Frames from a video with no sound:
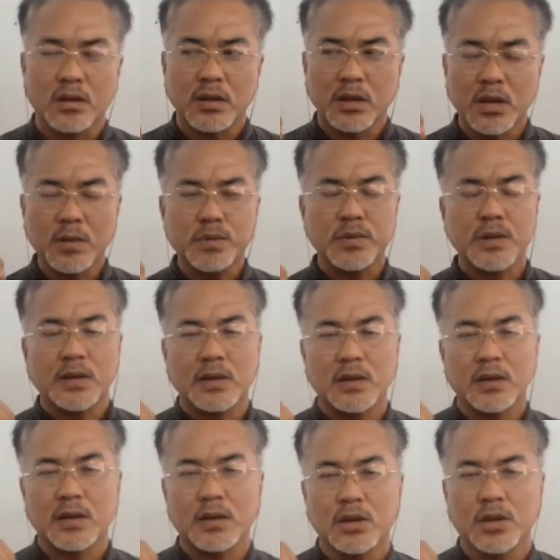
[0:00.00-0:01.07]
if
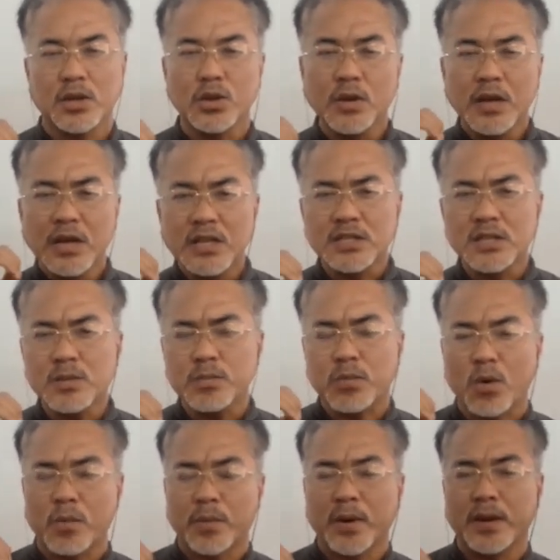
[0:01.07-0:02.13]
you listen
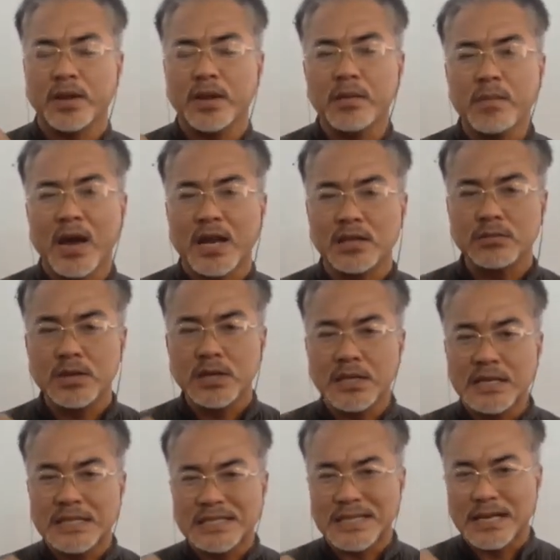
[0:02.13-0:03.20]
properly, management
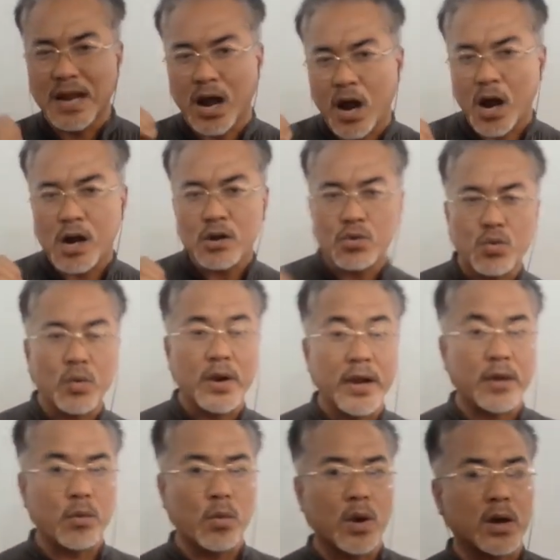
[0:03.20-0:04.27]
is an art to
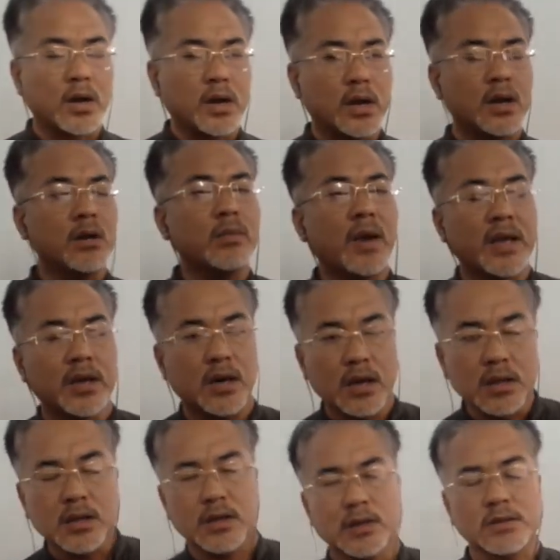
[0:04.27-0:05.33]
get work done by
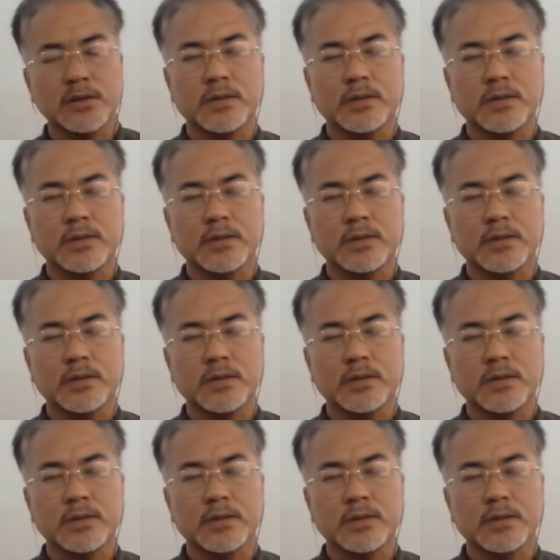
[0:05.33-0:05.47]
others.